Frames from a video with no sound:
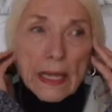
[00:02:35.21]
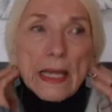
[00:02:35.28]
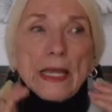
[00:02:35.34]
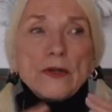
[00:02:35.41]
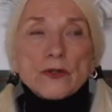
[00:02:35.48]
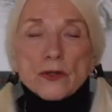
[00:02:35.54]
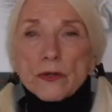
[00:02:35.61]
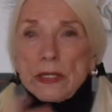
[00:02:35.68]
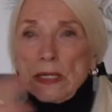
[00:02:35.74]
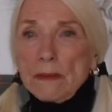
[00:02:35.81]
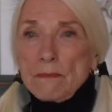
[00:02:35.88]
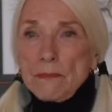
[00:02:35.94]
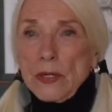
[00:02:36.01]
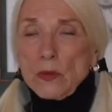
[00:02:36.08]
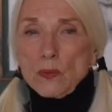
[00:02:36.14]

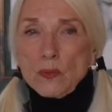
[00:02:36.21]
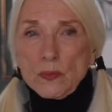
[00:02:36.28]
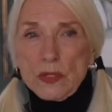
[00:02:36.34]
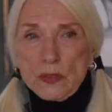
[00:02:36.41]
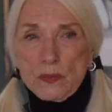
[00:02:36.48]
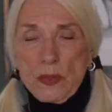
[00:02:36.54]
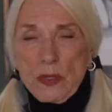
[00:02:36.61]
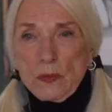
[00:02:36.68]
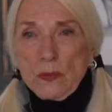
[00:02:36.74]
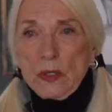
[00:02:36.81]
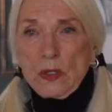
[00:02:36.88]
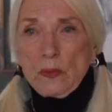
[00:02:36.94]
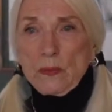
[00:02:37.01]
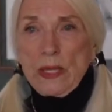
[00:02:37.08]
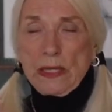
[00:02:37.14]
atrium, this big
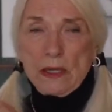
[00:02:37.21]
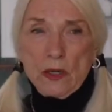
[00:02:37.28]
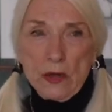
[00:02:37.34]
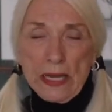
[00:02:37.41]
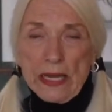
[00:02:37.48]
room that you